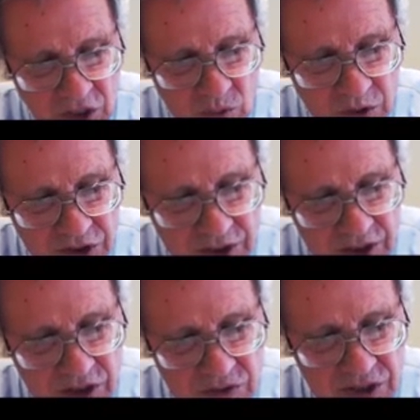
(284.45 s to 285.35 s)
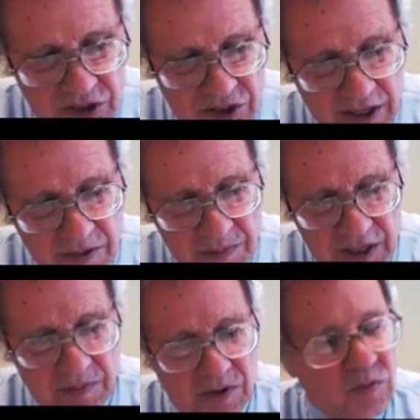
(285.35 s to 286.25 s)
which includes a set of
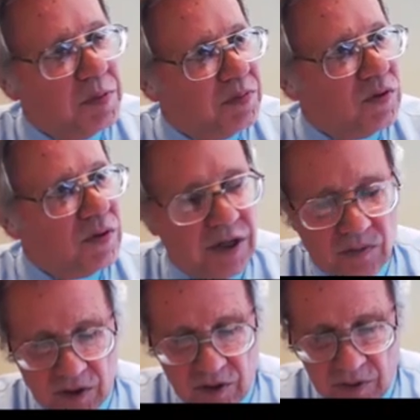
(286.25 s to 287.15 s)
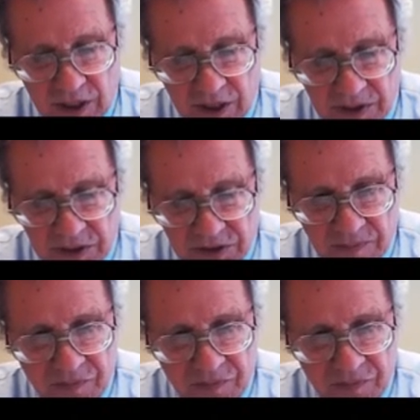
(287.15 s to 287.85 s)
minimum reporting requirements.